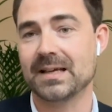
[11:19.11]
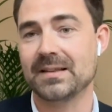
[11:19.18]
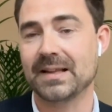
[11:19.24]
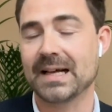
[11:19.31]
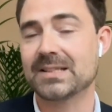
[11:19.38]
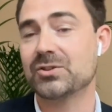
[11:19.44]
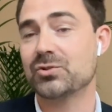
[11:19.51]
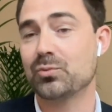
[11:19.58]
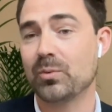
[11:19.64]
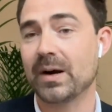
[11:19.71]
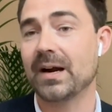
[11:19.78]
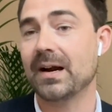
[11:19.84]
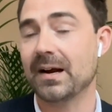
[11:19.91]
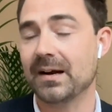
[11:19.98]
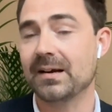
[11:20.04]
And that's
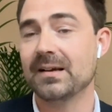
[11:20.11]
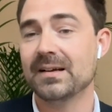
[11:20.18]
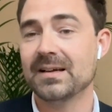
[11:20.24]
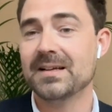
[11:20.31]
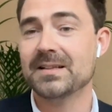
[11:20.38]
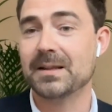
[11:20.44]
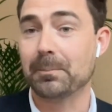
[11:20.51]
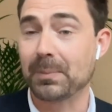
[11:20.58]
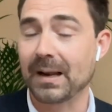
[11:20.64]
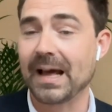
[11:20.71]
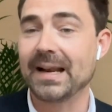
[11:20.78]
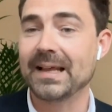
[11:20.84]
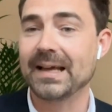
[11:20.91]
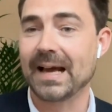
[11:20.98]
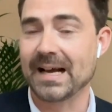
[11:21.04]
where the
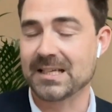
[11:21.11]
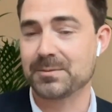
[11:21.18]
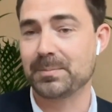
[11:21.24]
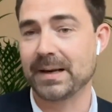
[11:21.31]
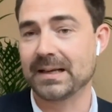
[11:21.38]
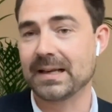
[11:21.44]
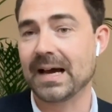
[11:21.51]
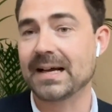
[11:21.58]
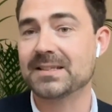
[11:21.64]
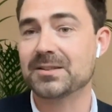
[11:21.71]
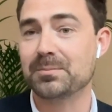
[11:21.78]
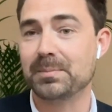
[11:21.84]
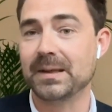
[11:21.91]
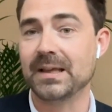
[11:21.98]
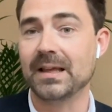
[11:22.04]
planning aspect has
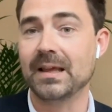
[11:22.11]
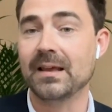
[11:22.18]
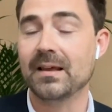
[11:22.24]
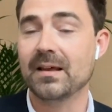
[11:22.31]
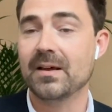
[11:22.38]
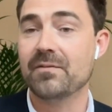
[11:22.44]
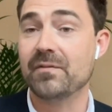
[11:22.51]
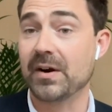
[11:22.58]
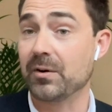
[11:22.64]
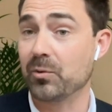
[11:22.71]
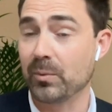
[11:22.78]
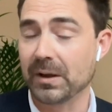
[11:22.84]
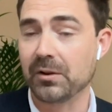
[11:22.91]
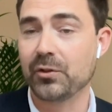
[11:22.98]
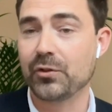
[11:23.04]
to be very
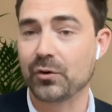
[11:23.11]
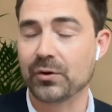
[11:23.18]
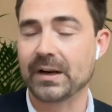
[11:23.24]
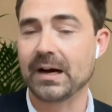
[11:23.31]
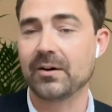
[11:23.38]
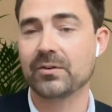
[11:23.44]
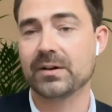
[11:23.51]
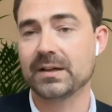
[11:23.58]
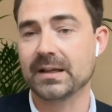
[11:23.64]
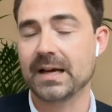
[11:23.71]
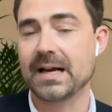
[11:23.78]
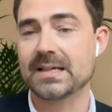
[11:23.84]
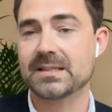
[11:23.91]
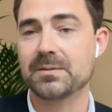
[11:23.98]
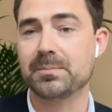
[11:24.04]
well thought out, and
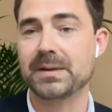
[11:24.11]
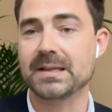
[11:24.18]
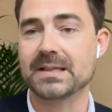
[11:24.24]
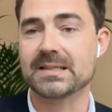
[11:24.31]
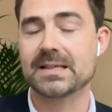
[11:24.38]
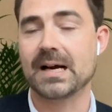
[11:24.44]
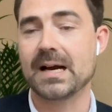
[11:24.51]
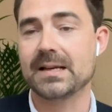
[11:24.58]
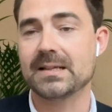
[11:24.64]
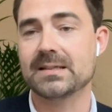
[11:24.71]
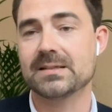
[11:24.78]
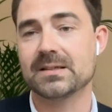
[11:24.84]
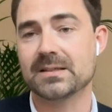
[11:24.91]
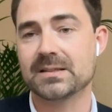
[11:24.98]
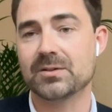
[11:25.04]
has to be designed in
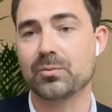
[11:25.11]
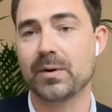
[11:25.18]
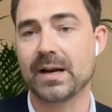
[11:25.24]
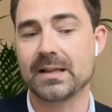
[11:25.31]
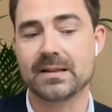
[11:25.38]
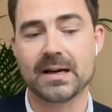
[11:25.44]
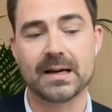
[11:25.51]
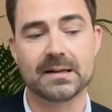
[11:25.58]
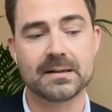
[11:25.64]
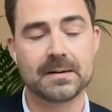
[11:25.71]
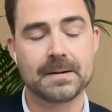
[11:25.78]
such a way that